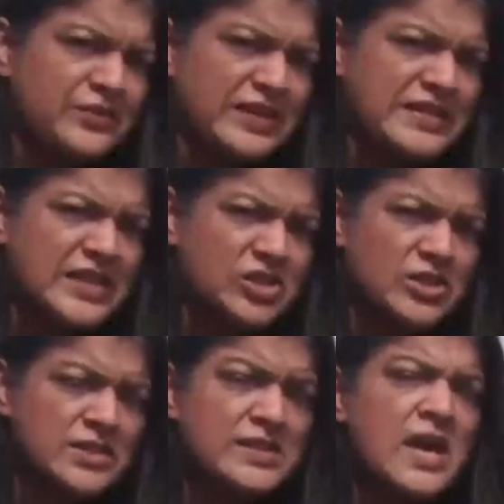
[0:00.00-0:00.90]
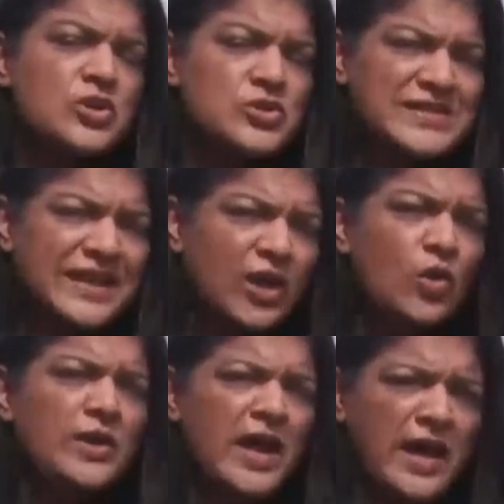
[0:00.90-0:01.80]
of conditions to
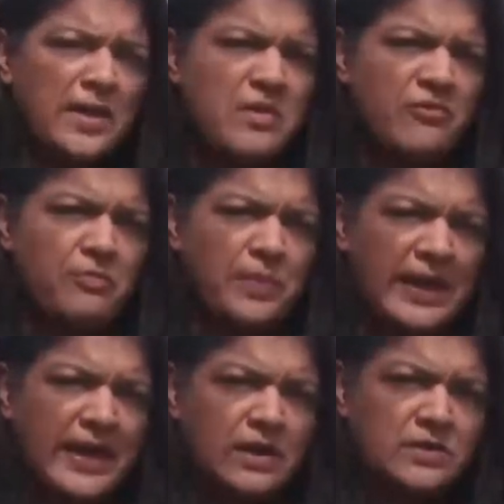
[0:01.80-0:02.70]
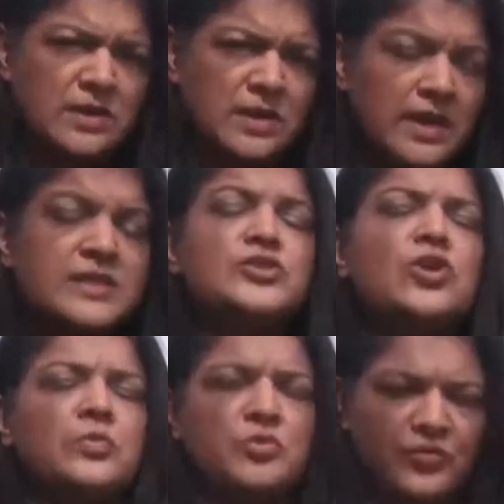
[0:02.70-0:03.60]
secure an IMF bailout is
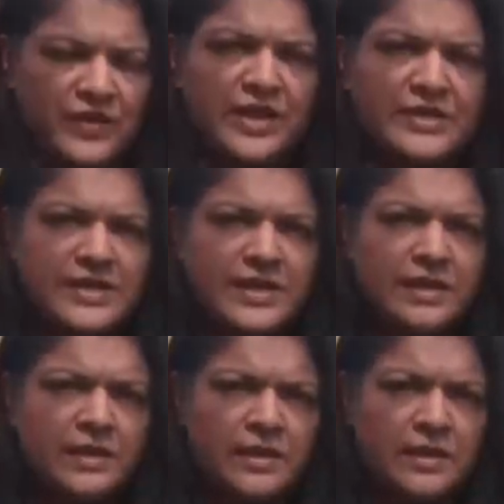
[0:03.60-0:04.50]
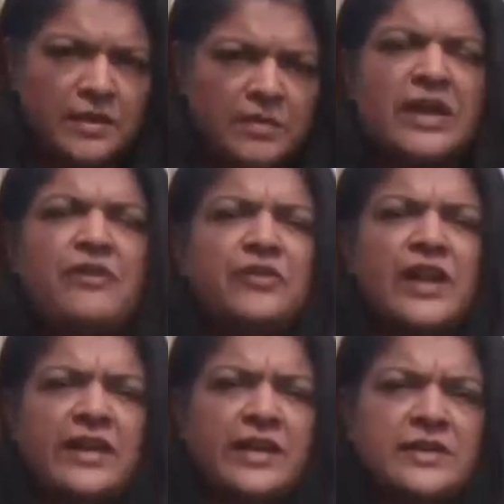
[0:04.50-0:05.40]
not proving easy. Minel
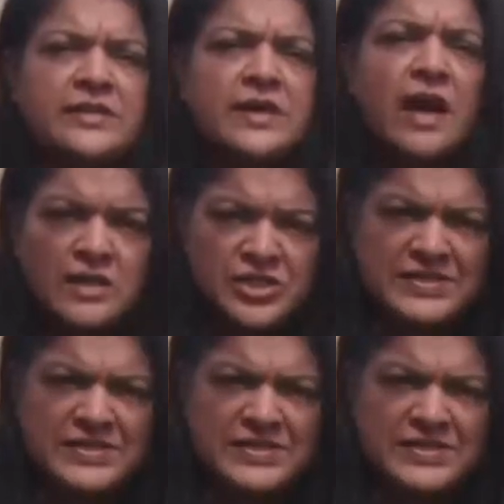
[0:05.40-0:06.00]
Fernandez, Al